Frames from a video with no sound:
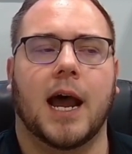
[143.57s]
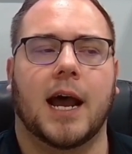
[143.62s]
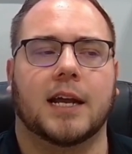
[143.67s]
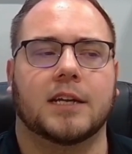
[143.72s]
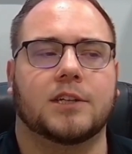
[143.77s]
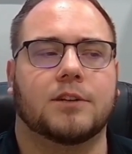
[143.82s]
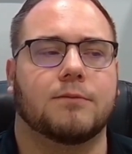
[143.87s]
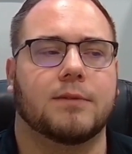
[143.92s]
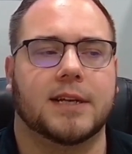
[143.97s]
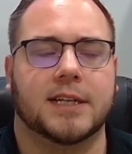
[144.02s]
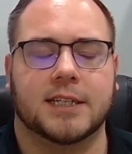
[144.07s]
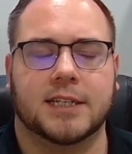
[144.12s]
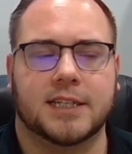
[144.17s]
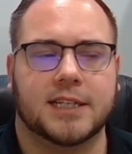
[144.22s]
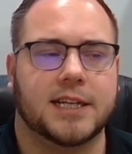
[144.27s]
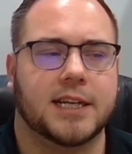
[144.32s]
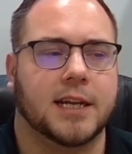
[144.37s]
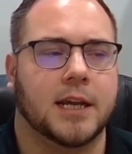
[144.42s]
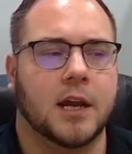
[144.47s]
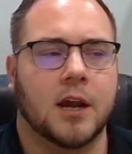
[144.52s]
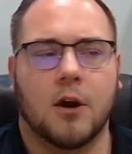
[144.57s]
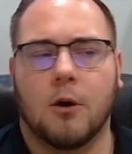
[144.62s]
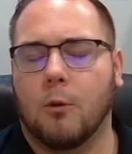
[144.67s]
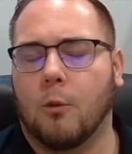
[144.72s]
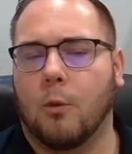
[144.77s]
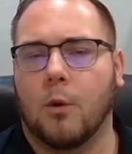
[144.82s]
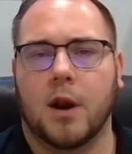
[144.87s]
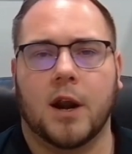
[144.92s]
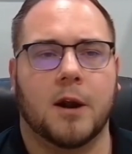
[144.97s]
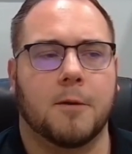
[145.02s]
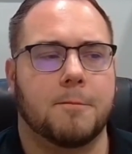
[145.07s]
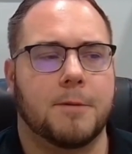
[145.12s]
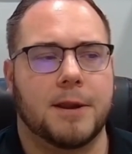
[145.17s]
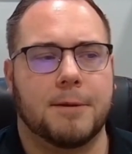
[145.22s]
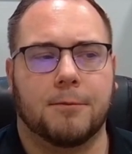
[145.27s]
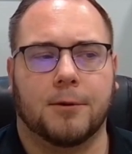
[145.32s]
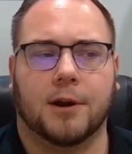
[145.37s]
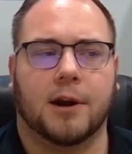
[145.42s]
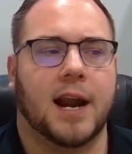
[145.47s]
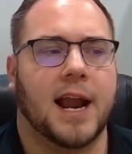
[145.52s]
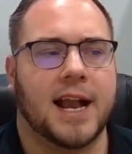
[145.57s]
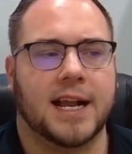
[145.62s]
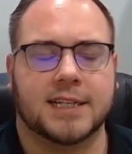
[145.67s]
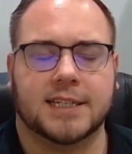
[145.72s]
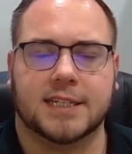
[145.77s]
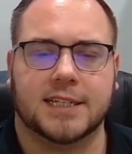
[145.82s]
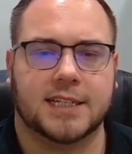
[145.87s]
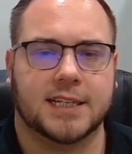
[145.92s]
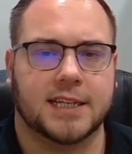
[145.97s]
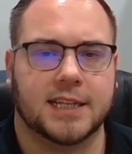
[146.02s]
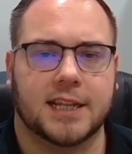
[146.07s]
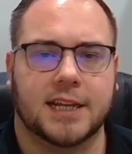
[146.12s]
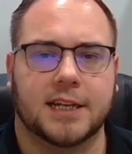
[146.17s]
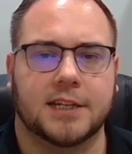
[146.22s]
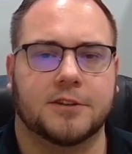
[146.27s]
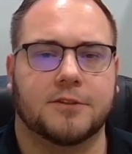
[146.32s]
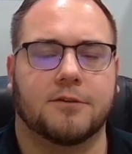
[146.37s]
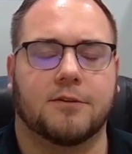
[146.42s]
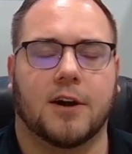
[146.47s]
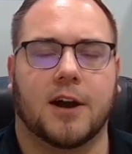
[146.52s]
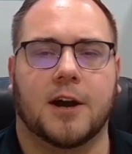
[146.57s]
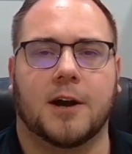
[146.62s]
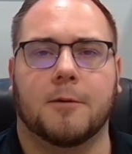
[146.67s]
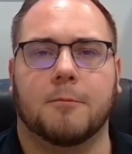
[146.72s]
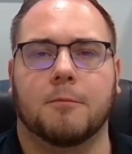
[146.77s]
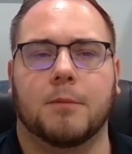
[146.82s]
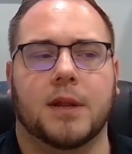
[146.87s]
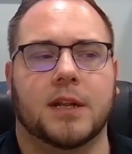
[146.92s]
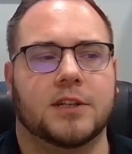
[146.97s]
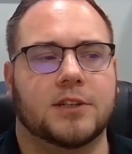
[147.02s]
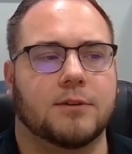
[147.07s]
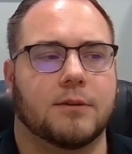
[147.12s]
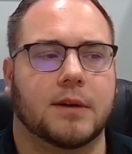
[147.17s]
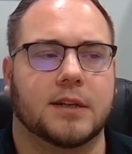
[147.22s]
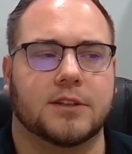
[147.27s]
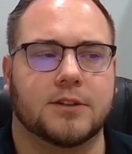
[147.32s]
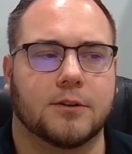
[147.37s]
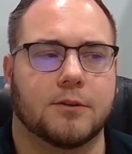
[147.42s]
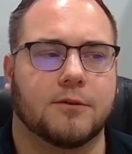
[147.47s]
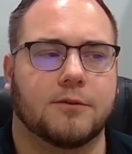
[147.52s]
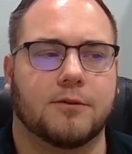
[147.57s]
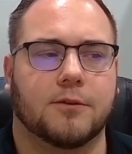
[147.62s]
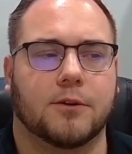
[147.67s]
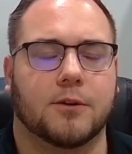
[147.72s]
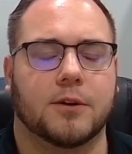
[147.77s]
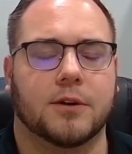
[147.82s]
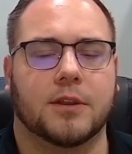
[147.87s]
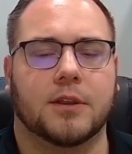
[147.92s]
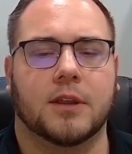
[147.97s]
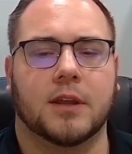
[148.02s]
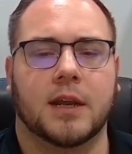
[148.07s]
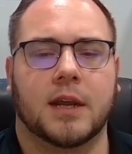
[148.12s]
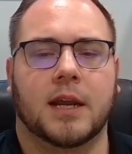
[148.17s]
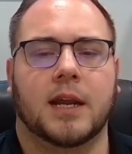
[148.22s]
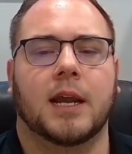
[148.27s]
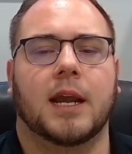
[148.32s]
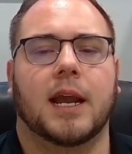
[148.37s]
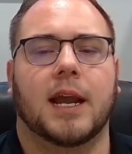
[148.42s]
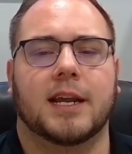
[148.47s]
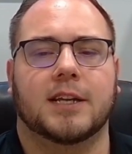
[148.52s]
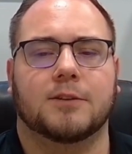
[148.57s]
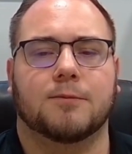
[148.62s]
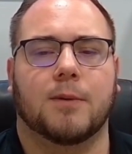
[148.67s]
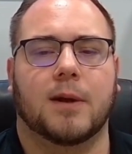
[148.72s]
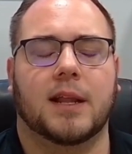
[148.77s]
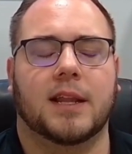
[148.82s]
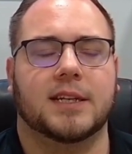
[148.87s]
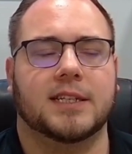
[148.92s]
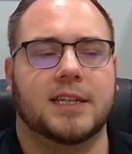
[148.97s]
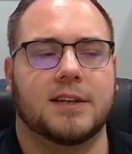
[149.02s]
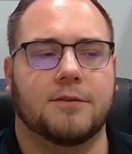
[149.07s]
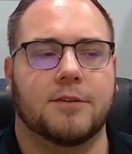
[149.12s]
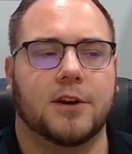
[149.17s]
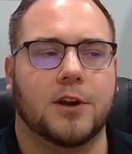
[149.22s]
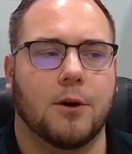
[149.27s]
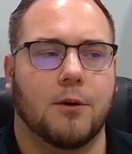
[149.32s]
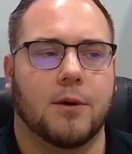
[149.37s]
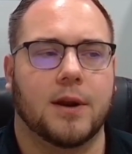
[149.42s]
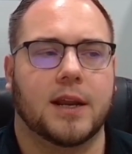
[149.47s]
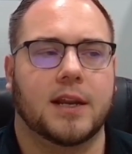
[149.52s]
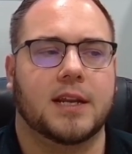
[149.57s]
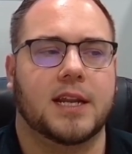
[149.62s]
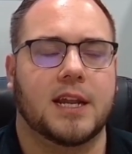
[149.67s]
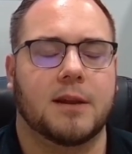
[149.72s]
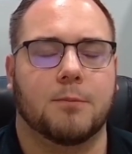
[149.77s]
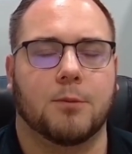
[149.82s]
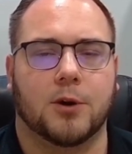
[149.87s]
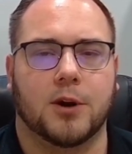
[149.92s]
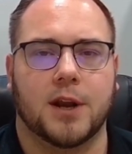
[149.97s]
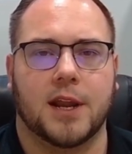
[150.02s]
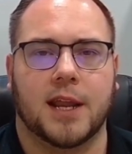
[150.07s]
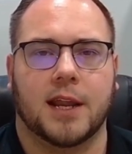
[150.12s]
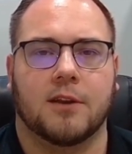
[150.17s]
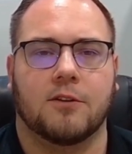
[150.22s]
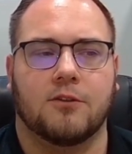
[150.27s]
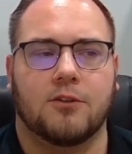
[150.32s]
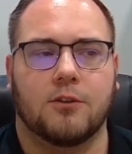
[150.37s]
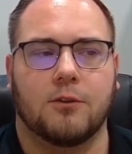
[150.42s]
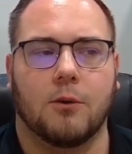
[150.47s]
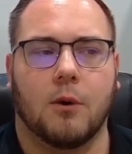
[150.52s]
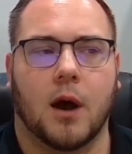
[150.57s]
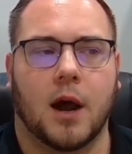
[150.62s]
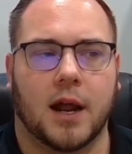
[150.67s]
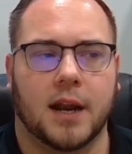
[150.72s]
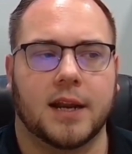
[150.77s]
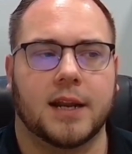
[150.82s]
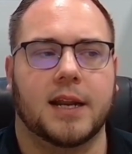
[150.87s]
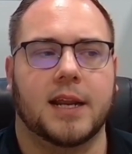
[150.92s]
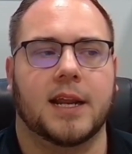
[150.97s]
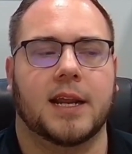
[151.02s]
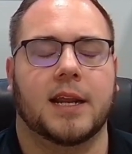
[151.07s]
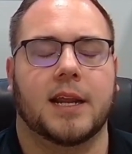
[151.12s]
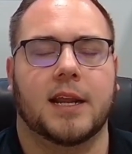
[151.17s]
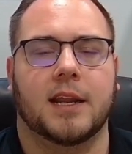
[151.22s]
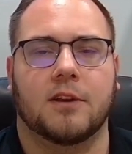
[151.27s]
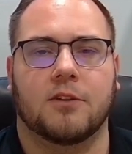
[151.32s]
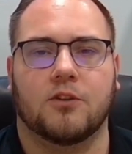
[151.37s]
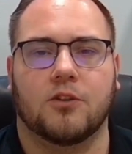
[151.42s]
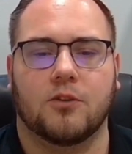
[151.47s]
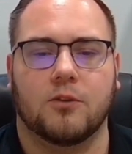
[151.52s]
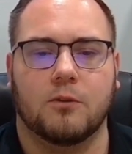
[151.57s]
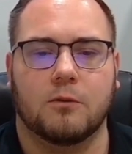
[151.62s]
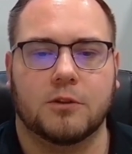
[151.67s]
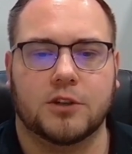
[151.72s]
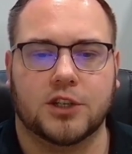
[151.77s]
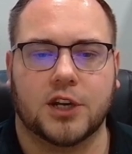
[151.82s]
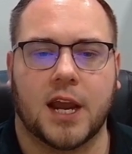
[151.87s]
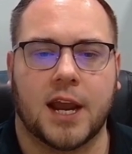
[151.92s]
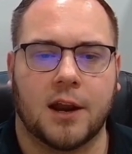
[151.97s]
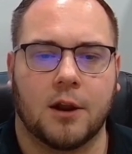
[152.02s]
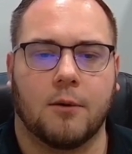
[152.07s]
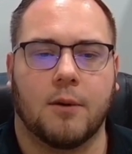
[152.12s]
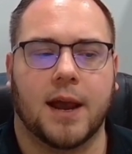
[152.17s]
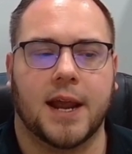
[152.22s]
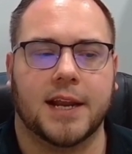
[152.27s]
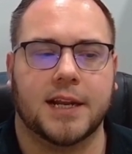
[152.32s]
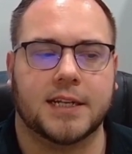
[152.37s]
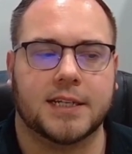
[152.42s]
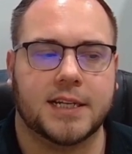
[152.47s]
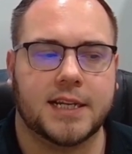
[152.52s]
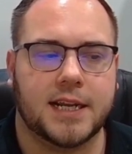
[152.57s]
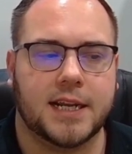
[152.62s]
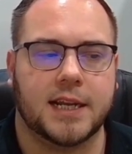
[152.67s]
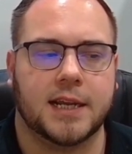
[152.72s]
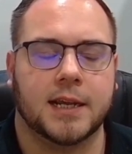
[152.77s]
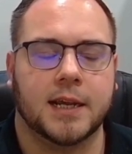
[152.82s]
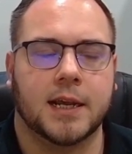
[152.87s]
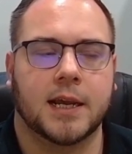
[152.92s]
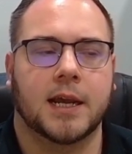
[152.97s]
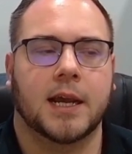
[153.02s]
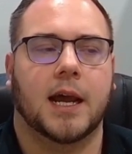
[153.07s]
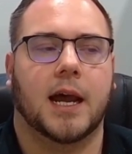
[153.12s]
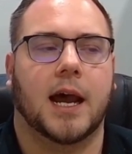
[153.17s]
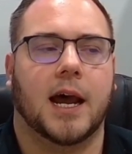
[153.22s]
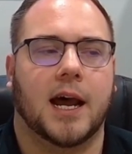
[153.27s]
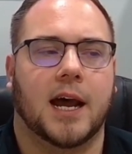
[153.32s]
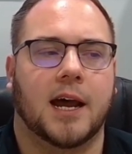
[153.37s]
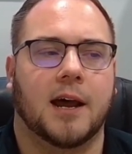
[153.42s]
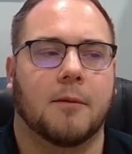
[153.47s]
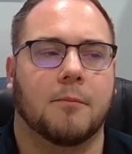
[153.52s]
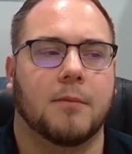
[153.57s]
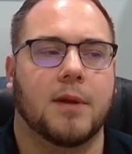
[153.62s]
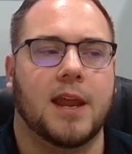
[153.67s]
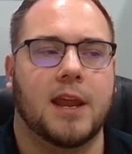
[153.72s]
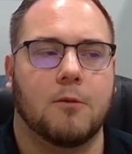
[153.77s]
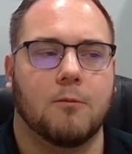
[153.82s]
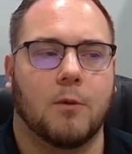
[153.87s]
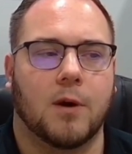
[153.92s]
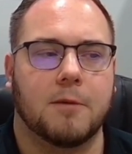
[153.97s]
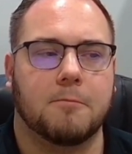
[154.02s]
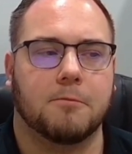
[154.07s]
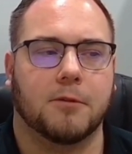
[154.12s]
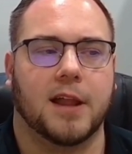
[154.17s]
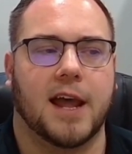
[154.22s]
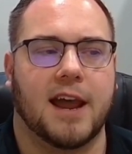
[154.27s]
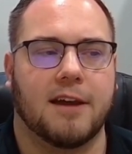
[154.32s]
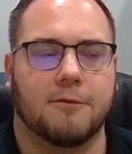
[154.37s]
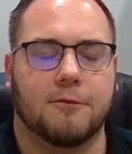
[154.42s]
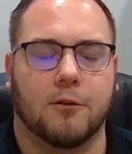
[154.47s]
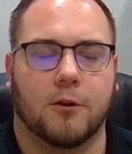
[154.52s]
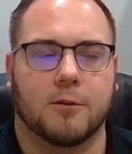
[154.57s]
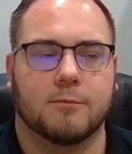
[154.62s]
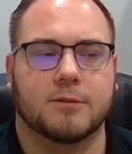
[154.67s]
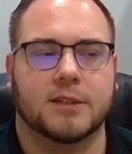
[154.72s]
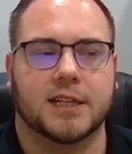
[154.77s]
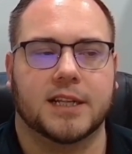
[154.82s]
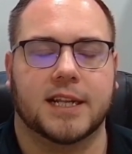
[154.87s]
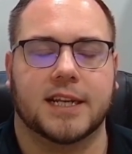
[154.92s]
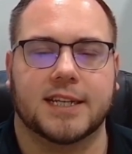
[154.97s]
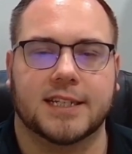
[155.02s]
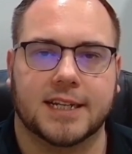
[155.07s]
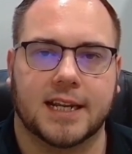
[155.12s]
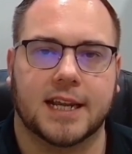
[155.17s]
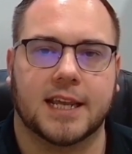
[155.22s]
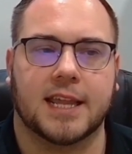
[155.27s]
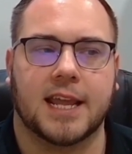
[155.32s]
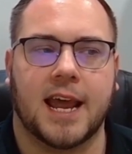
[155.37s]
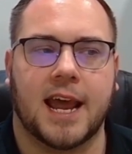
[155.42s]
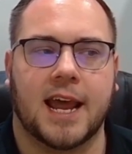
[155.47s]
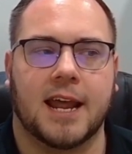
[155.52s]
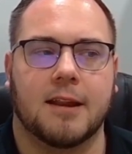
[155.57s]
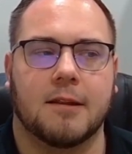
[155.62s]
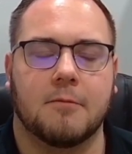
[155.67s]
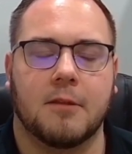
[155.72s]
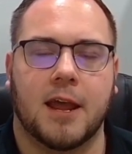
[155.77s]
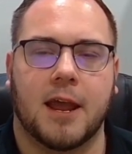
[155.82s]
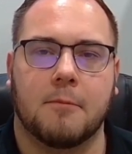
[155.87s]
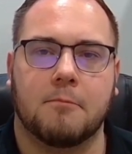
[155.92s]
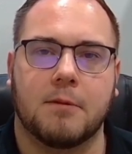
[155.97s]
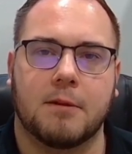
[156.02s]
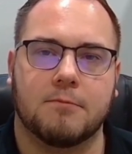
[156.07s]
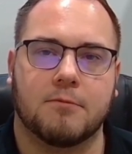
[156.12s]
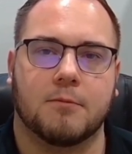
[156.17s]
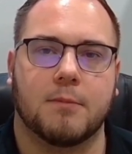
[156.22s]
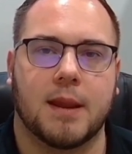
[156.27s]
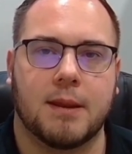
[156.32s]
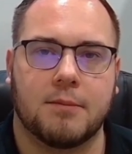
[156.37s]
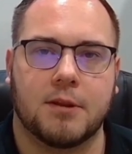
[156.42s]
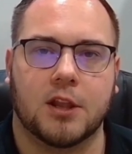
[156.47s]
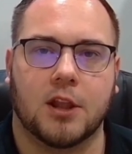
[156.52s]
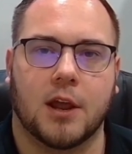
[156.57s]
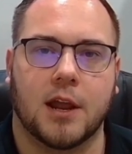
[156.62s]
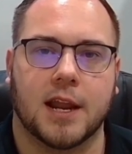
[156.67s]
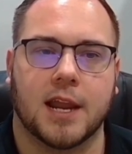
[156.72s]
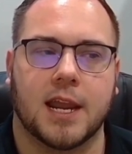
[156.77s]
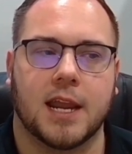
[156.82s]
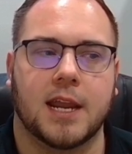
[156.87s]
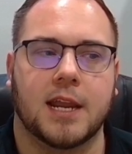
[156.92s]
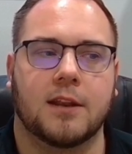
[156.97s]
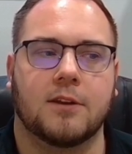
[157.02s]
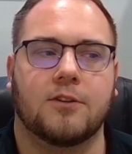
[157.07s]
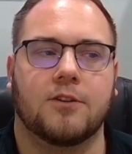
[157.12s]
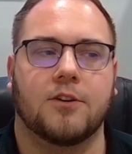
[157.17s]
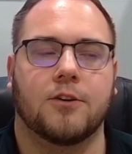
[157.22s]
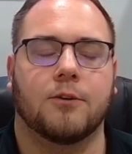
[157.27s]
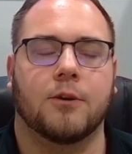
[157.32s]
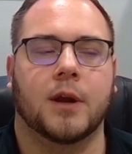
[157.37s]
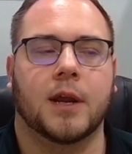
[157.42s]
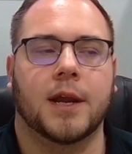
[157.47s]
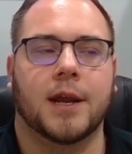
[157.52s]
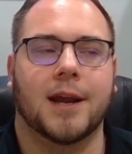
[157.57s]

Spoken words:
so we can see where people are accessing things from and so on and so forth, as well as even going deeper into auditing into shadow IT and what platforms and things like that people may be logging into.